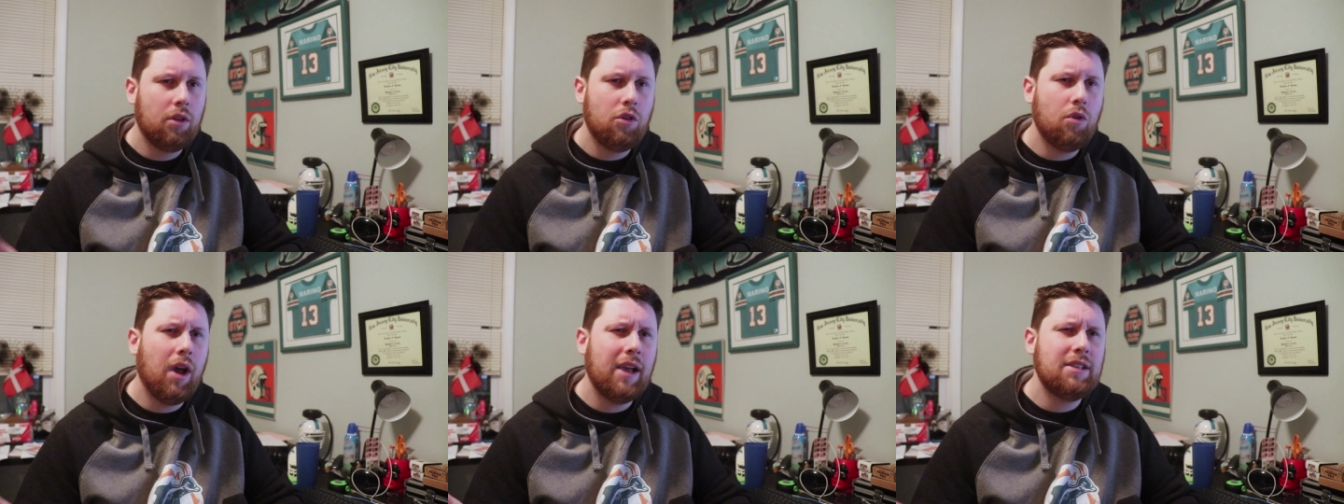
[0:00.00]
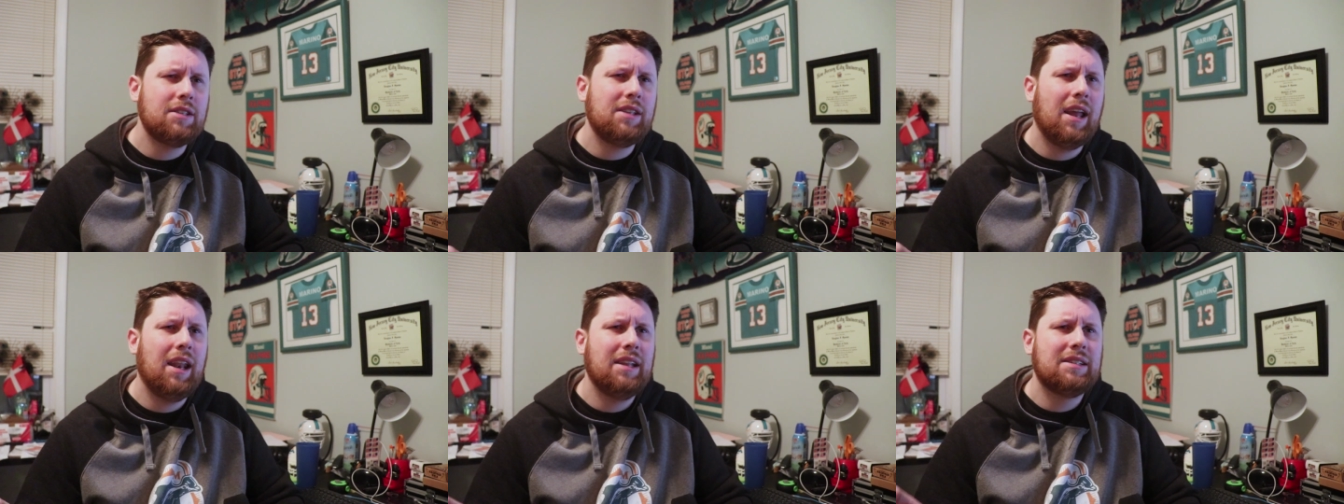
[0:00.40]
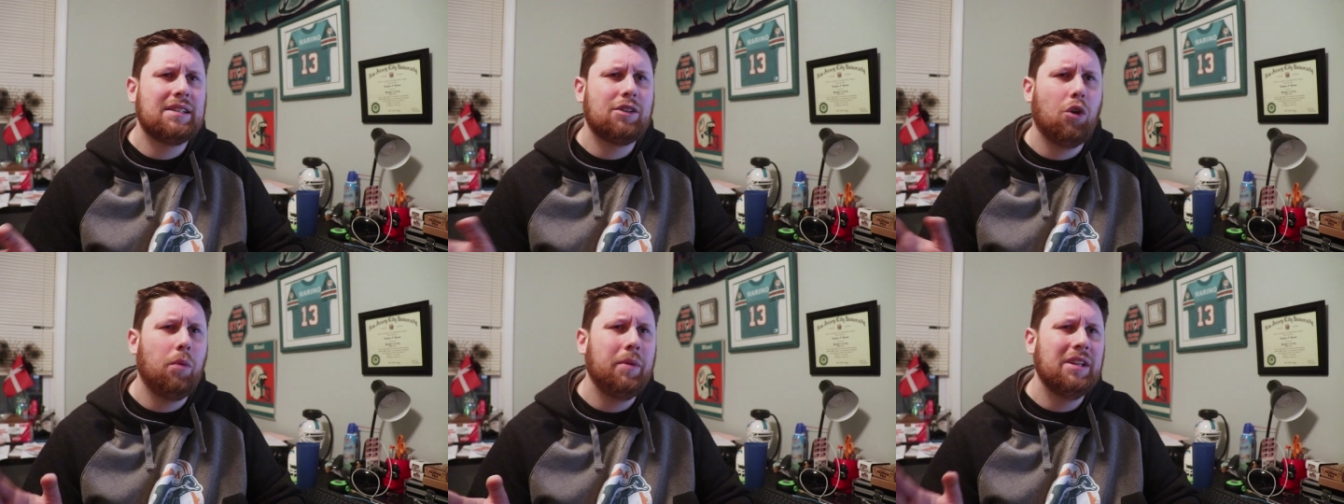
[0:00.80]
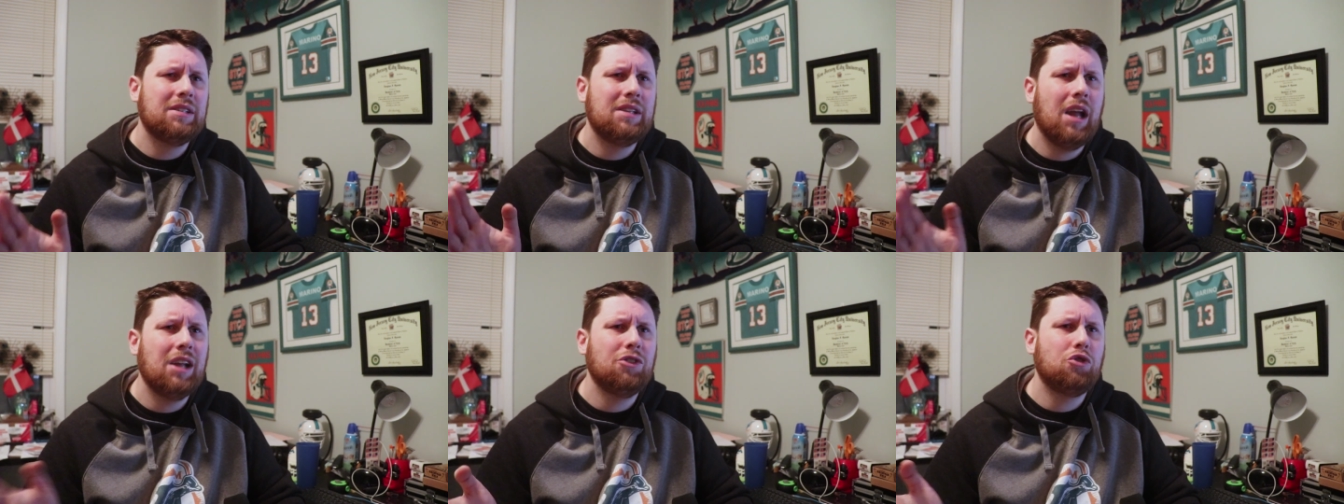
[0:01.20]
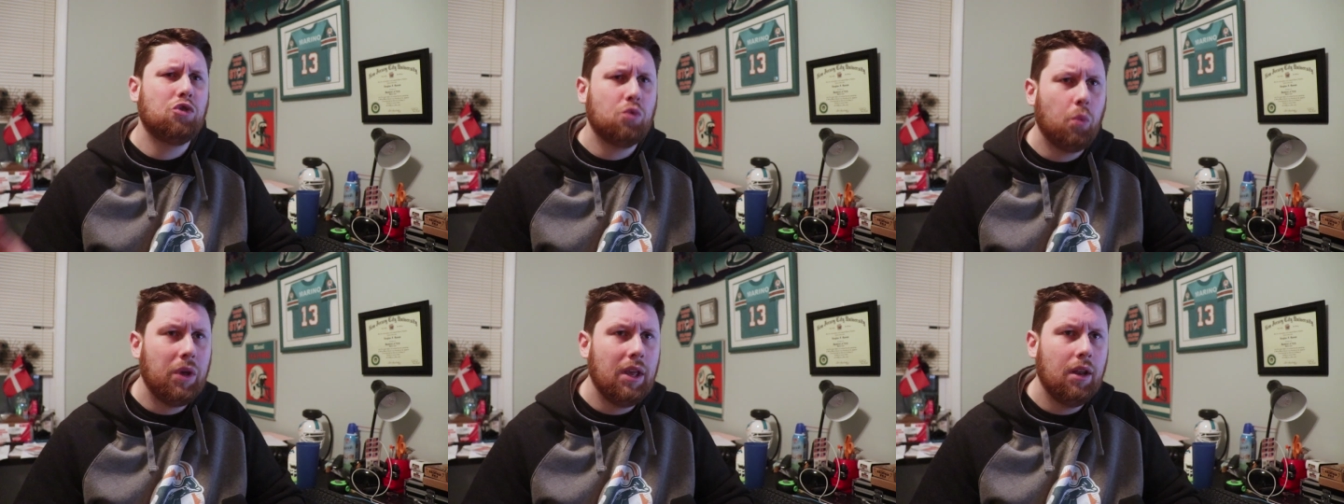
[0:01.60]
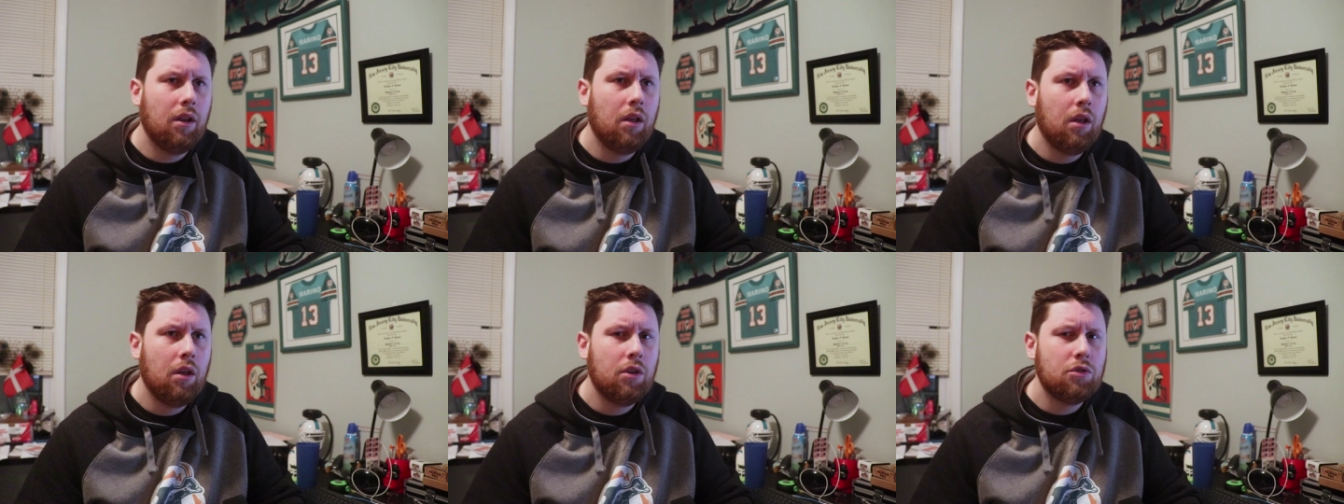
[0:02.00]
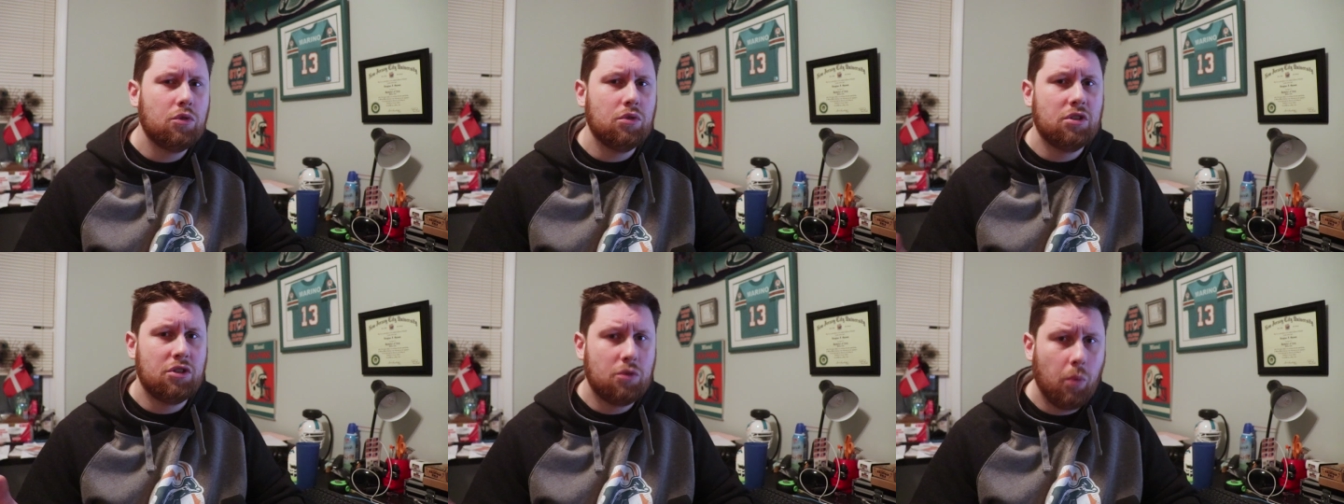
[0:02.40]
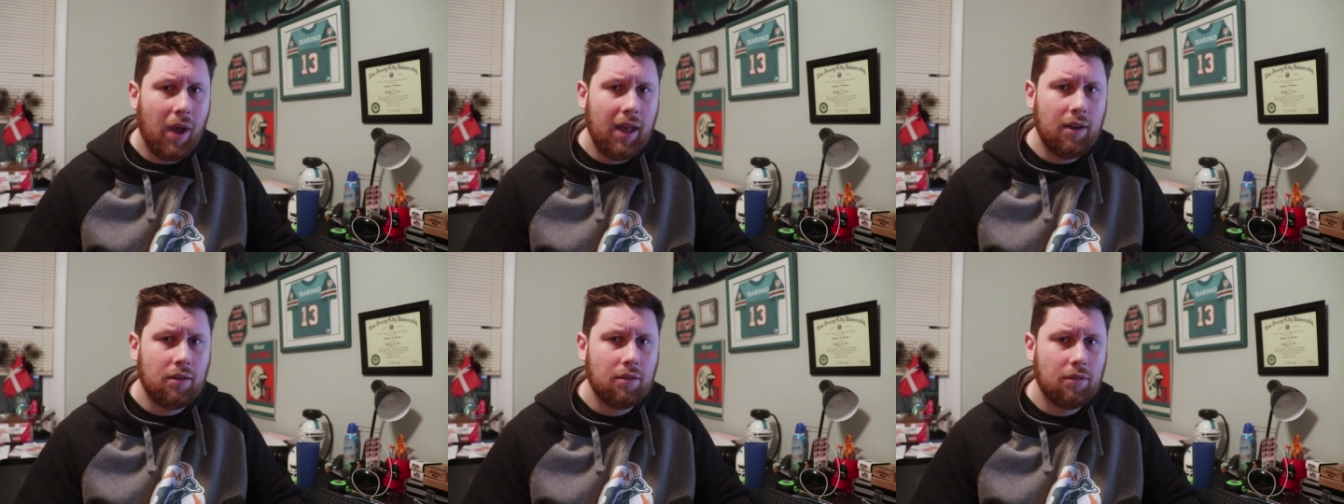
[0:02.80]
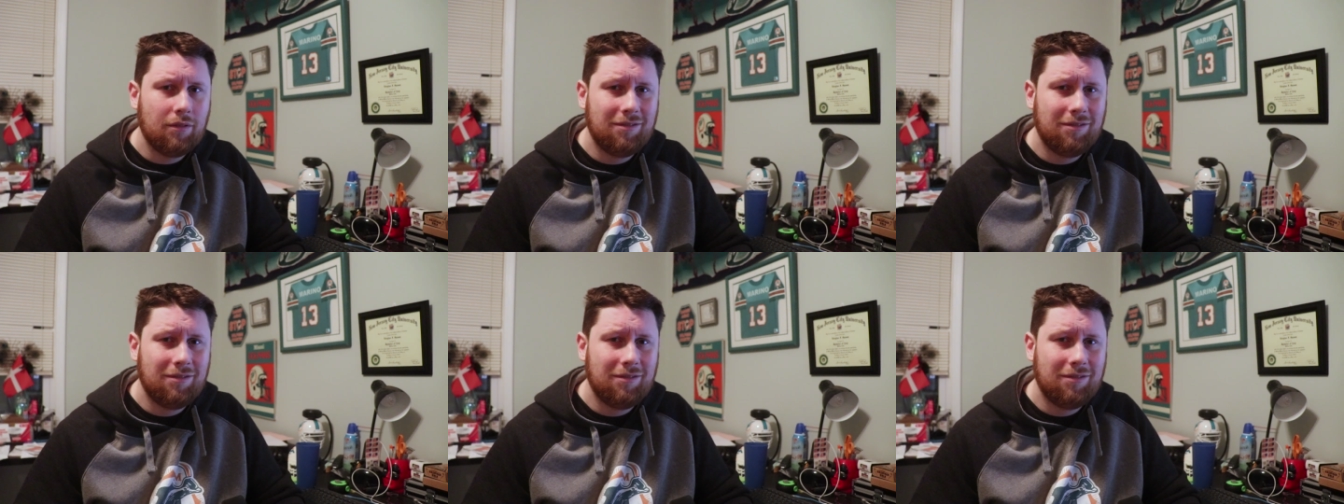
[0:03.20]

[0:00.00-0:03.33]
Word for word: you guys said it's told me it's not sweet, so it's Sweat.